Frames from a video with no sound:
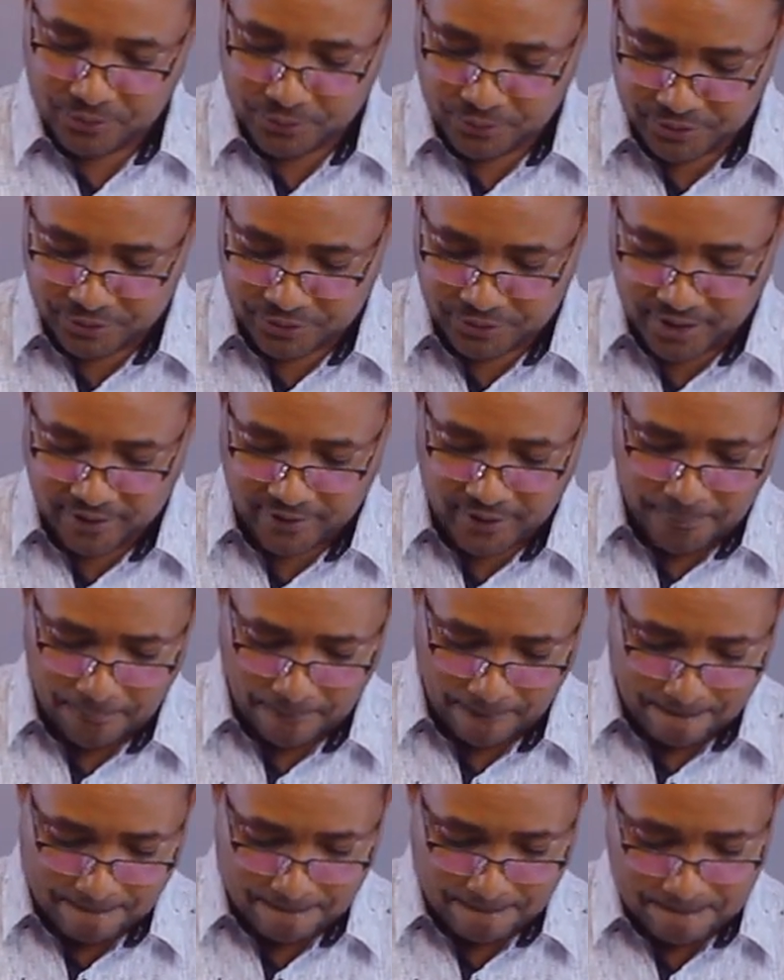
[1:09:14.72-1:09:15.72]
We're together?
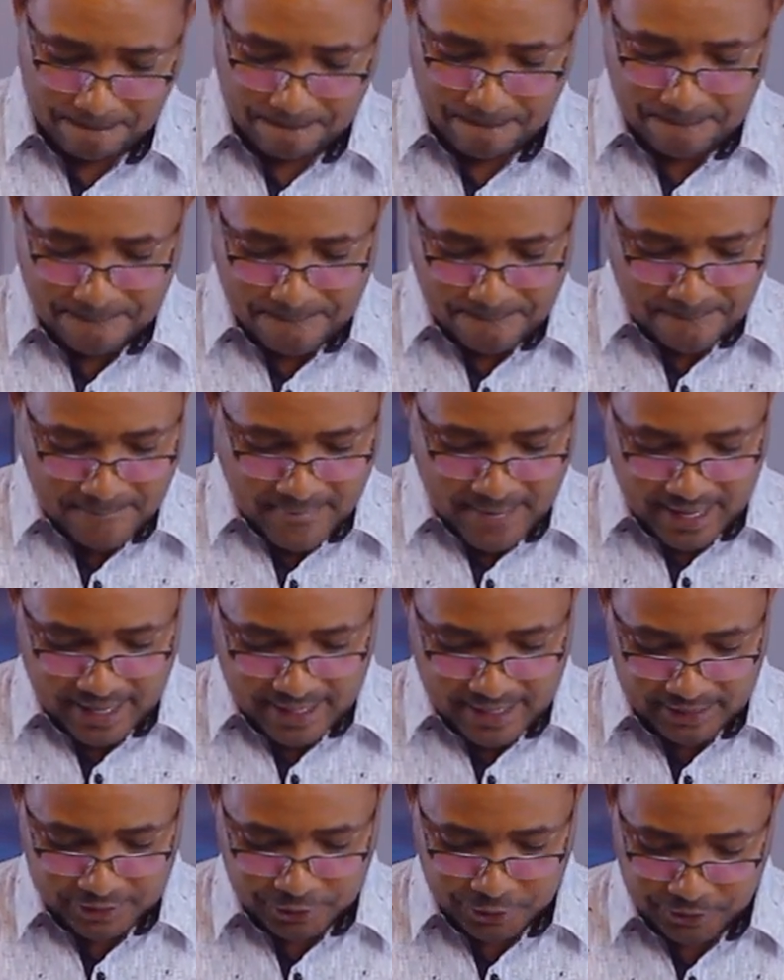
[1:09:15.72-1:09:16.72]

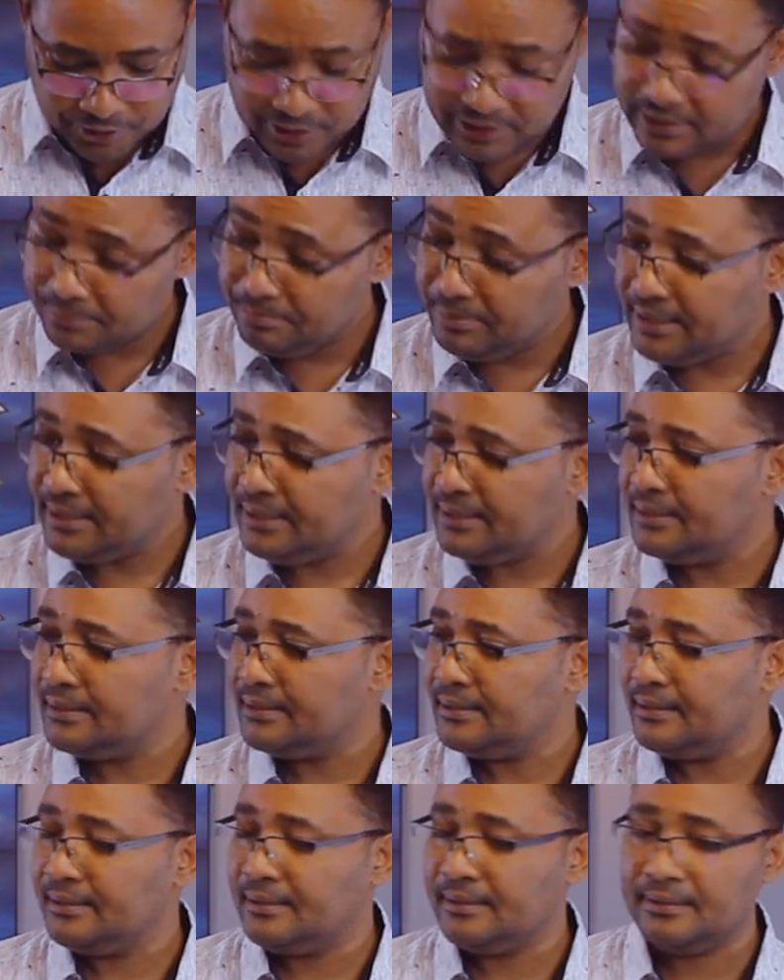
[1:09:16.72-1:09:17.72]
Yeah, so notably,
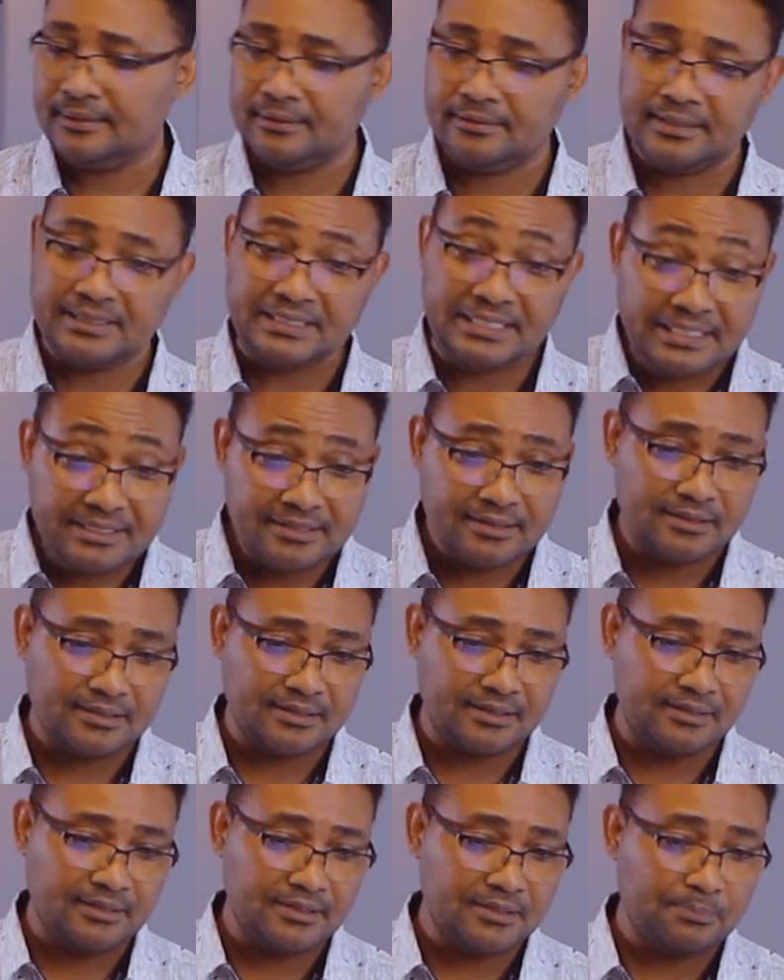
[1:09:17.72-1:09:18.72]
the
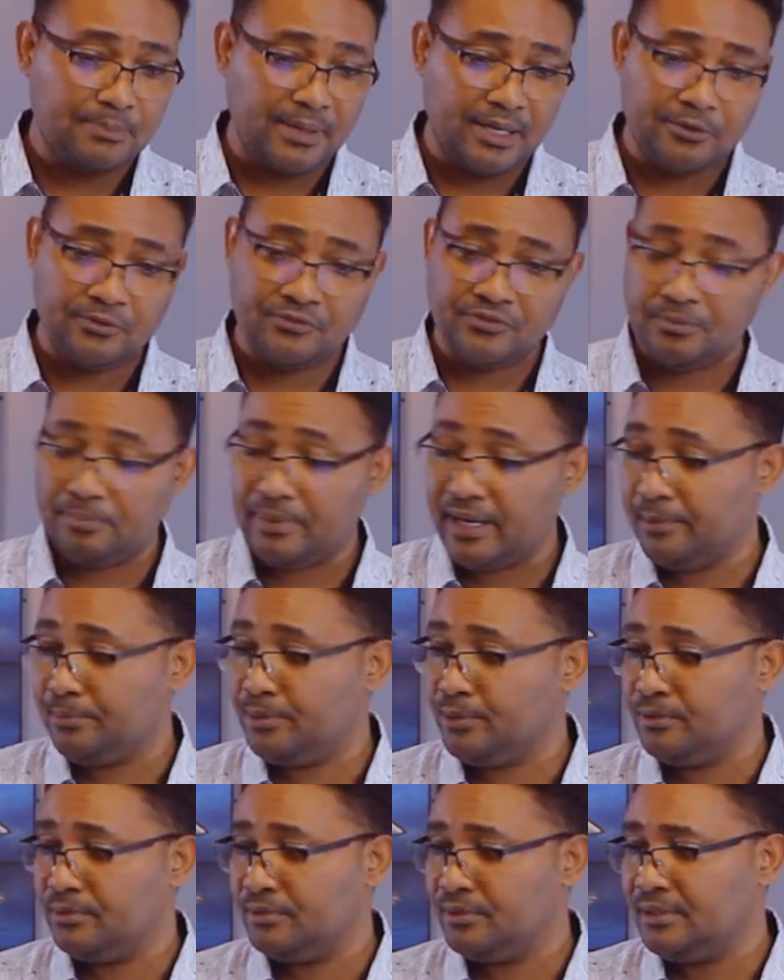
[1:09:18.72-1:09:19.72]
details in this part of the
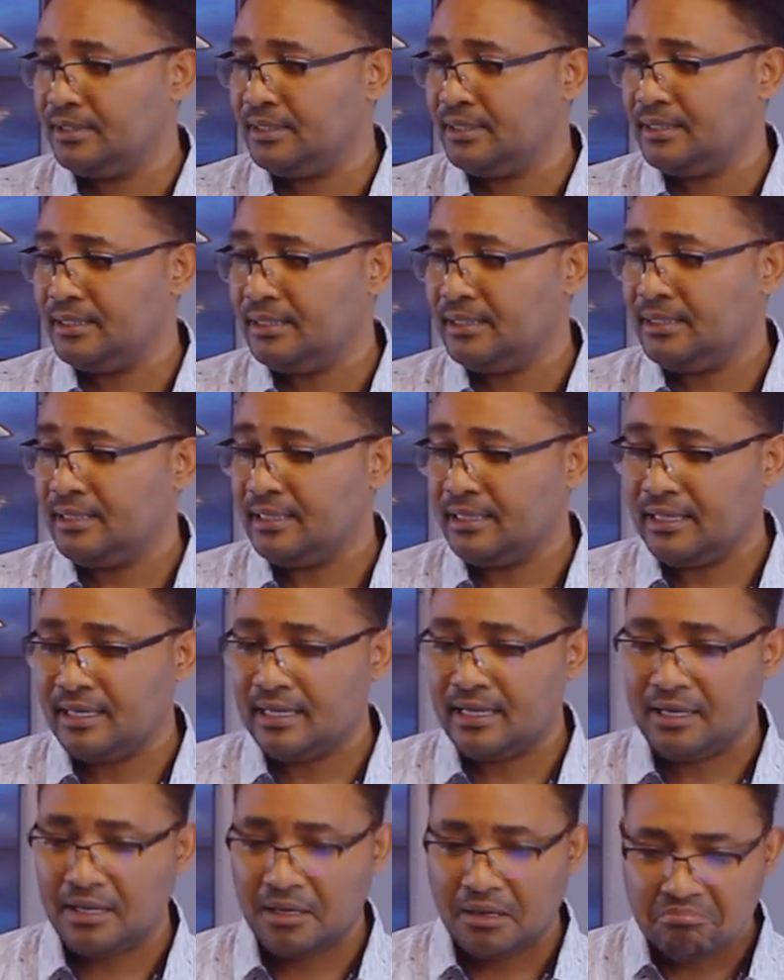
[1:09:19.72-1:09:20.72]
Bible,
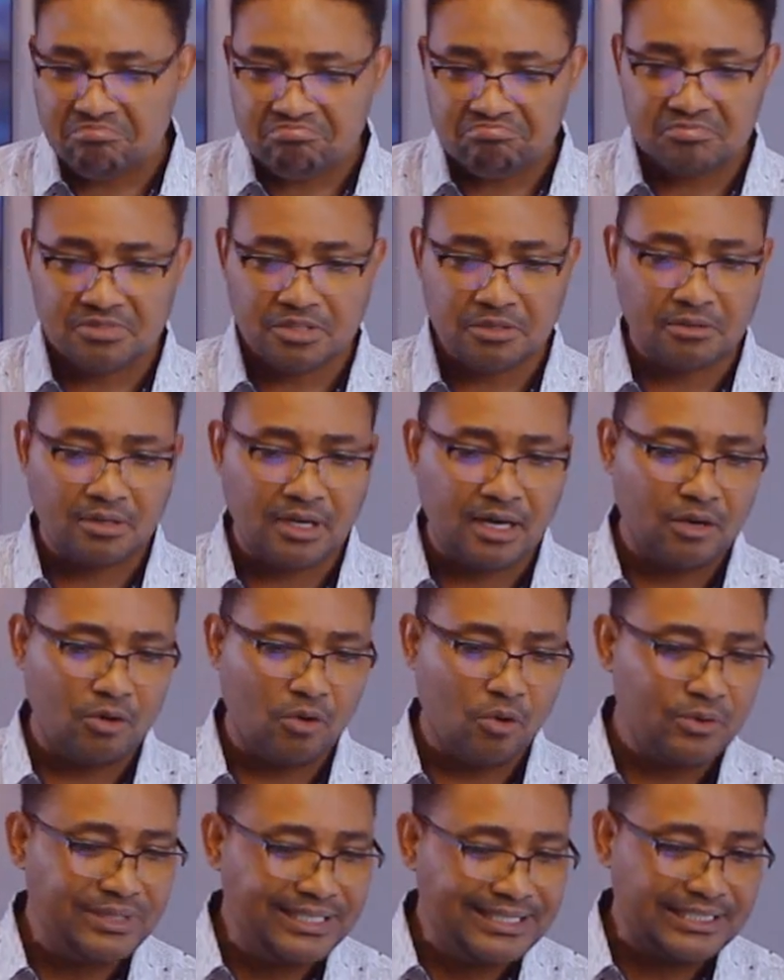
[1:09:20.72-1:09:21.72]
you know, are
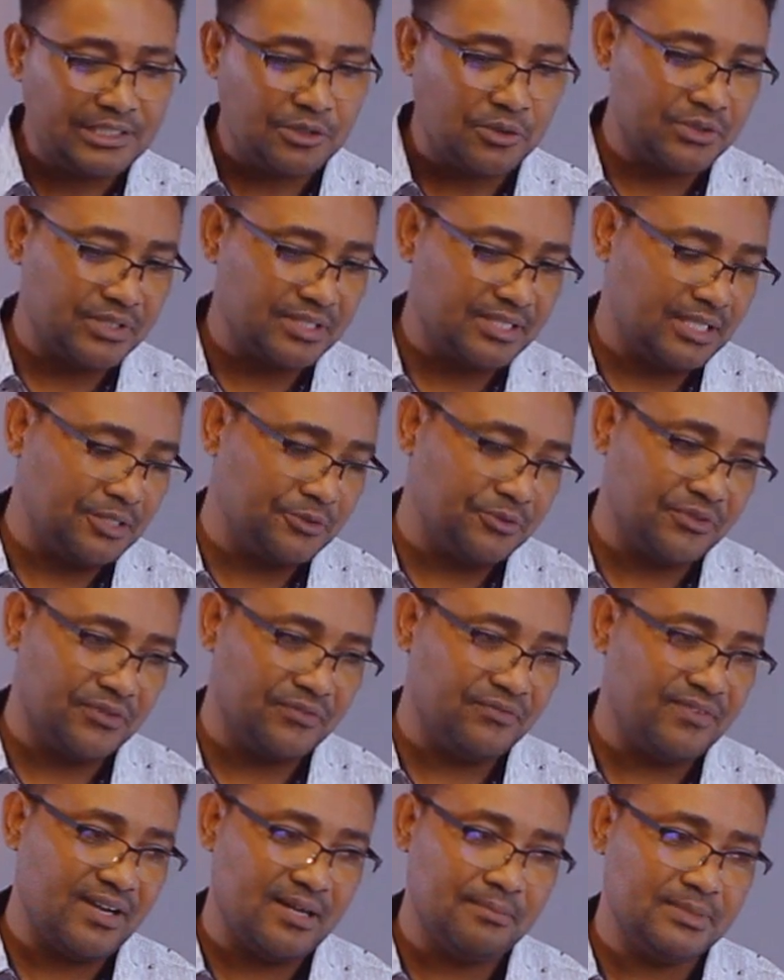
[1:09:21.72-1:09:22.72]
only concerned with the
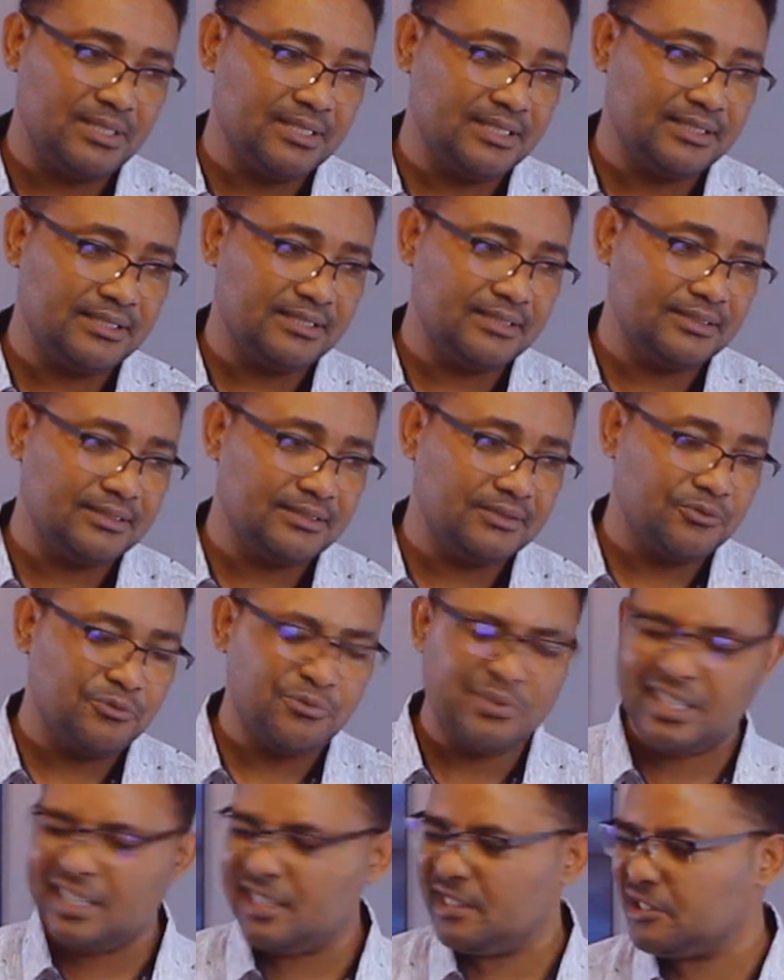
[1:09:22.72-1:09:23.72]
family
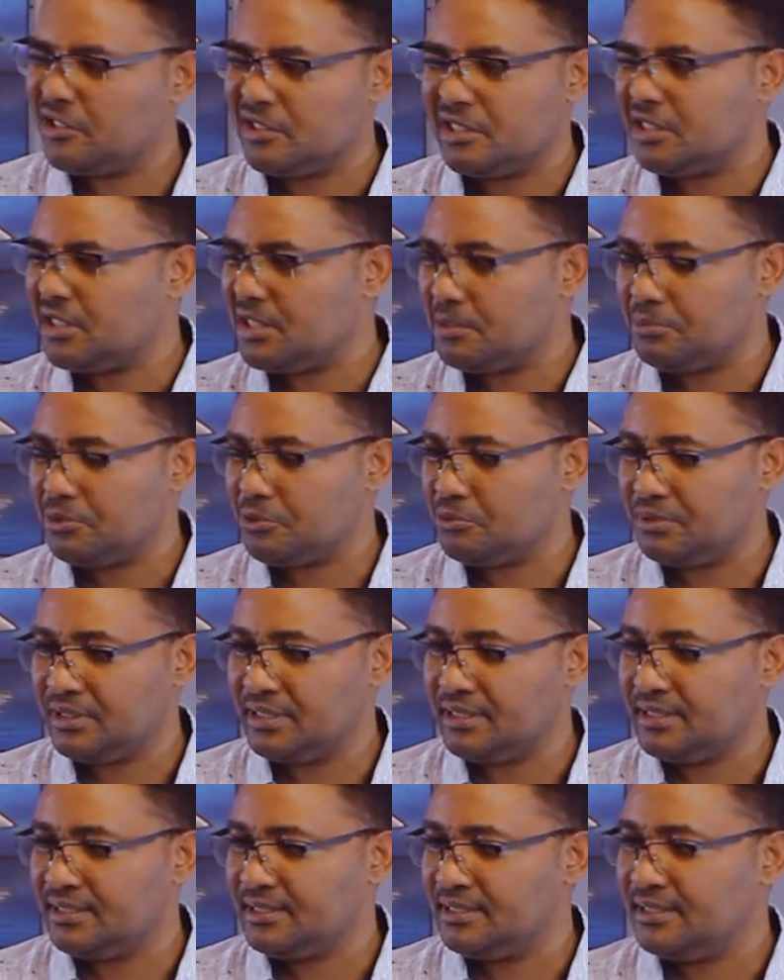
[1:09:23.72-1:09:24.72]
relationships,
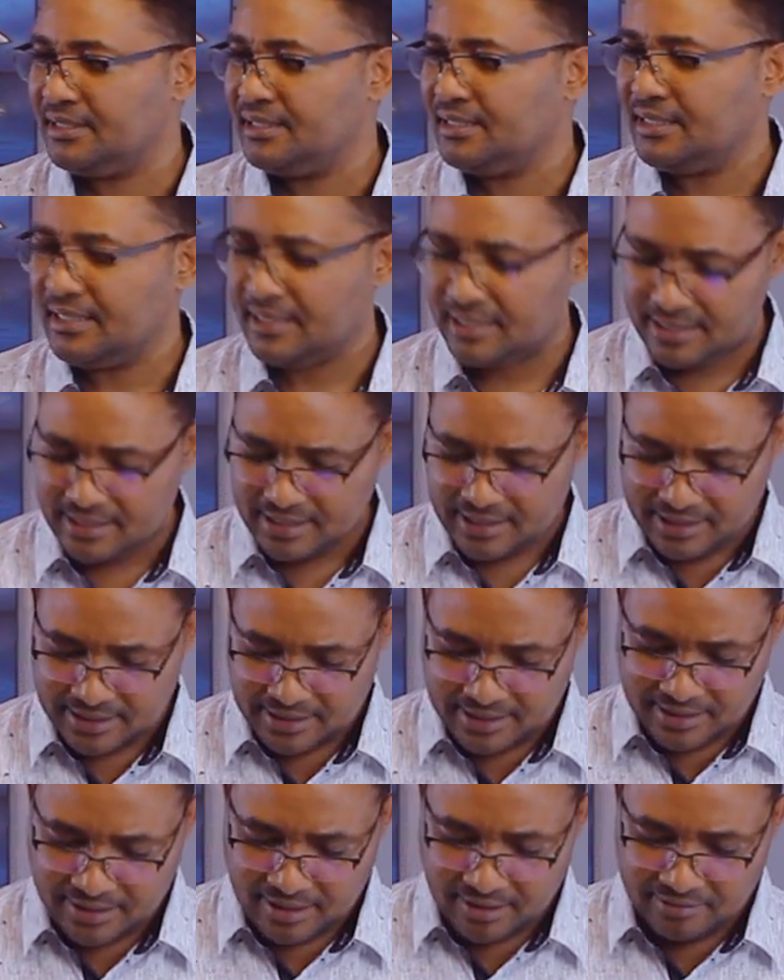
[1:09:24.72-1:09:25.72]
really.
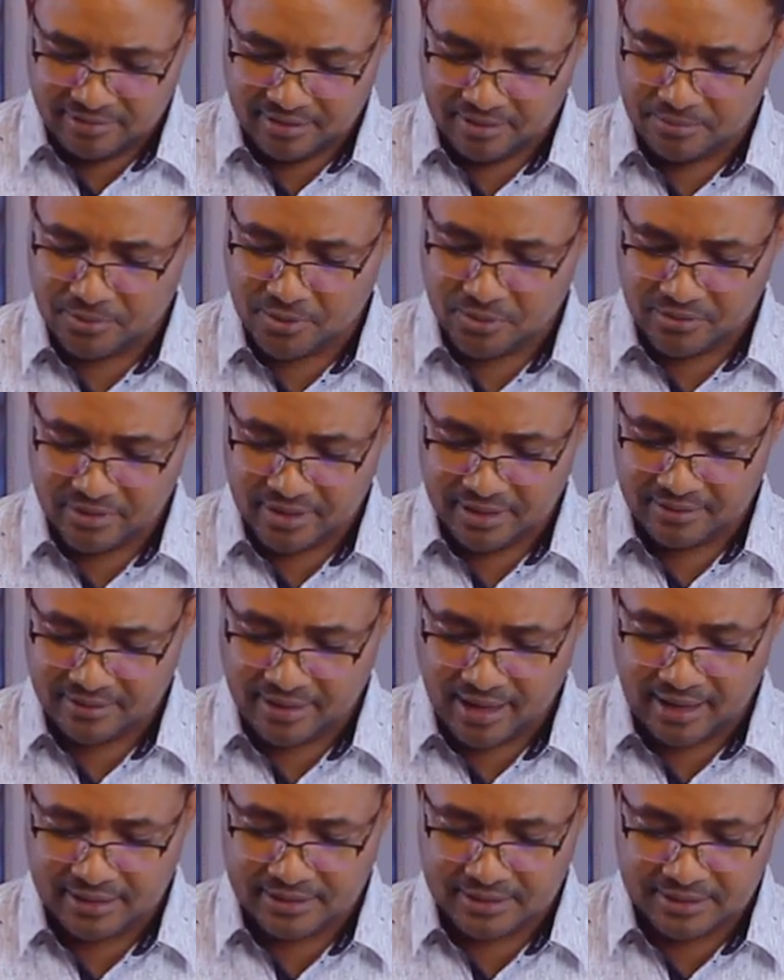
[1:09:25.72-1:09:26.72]
Nothing more than
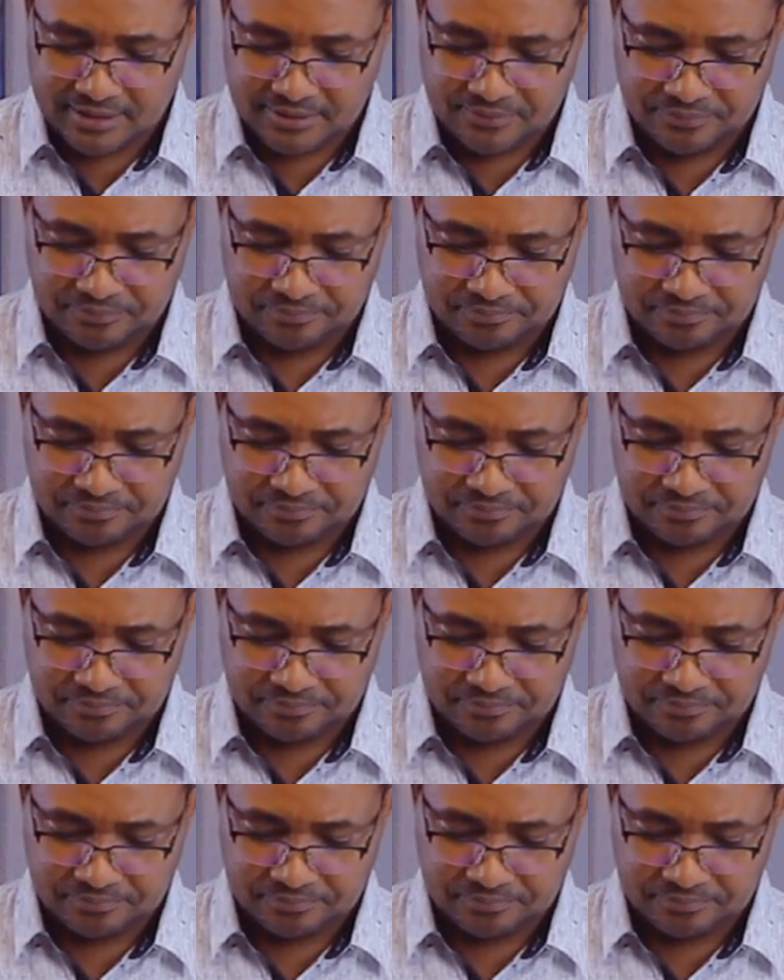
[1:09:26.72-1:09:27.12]
that.